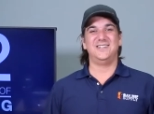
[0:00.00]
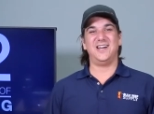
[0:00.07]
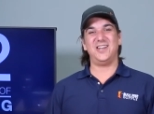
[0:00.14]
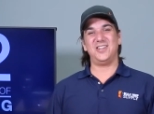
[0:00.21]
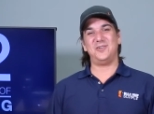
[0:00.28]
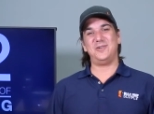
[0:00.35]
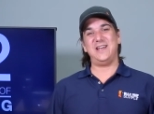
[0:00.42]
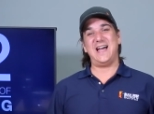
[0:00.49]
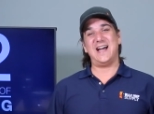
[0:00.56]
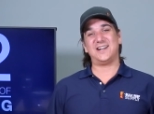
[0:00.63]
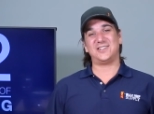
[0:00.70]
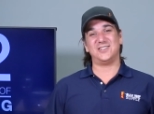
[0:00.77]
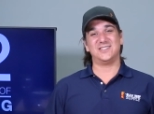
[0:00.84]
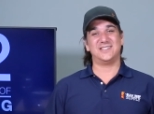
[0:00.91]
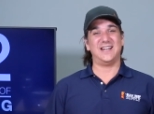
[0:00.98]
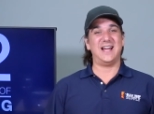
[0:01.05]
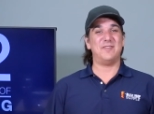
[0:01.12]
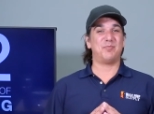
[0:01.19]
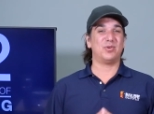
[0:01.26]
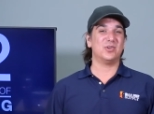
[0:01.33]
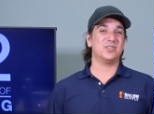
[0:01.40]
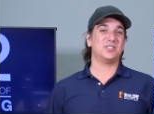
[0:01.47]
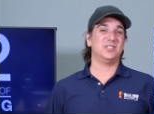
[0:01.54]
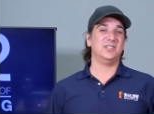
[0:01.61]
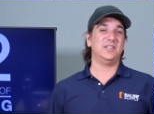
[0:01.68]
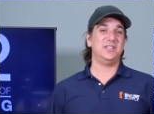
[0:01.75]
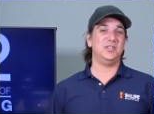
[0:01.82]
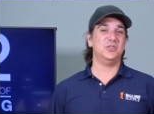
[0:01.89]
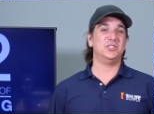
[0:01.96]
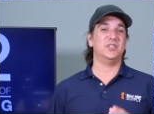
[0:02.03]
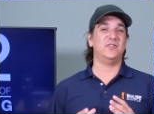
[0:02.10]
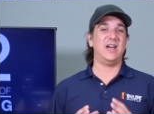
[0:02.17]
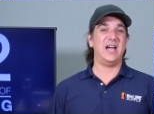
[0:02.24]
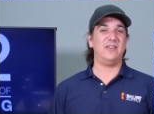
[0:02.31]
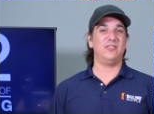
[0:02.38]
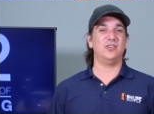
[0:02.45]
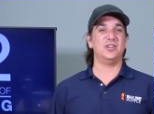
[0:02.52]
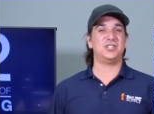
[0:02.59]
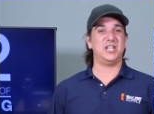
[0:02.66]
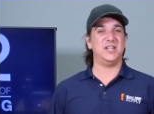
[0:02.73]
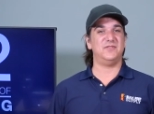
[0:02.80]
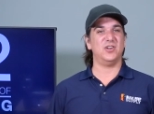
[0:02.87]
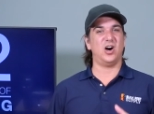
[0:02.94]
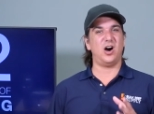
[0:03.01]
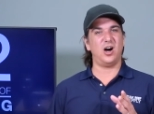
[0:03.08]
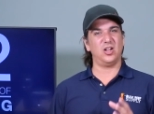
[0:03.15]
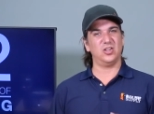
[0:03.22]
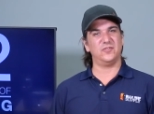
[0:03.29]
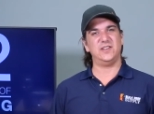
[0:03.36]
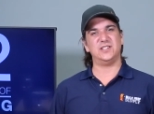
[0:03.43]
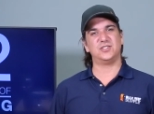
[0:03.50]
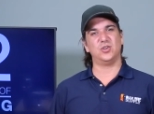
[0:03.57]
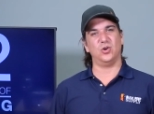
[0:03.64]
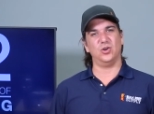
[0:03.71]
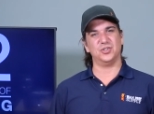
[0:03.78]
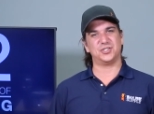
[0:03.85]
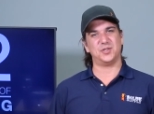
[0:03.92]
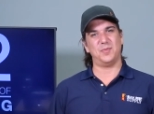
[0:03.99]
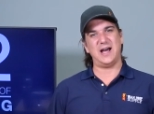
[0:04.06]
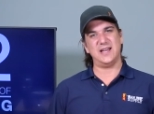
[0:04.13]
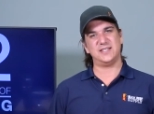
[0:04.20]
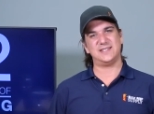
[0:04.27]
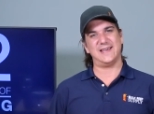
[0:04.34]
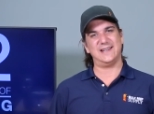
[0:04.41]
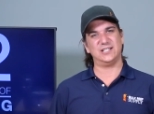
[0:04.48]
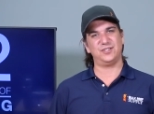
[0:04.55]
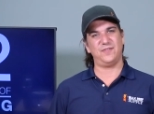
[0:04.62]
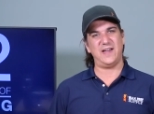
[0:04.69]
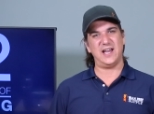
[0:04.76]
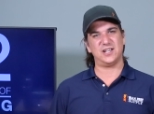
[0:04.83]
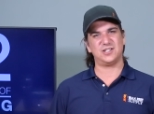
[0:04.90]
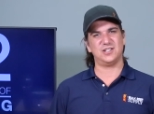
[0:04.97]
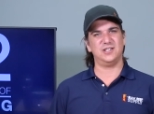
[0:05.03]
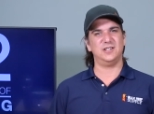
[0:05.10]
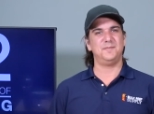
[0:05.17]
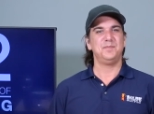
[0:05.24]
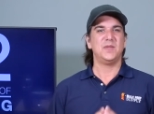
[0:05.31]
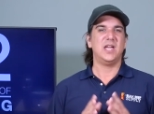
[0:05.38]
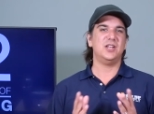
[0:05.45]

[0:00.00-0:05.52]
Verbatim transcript: None of the reactors that I personally use have ever achieved all of these goals to my satisfaction,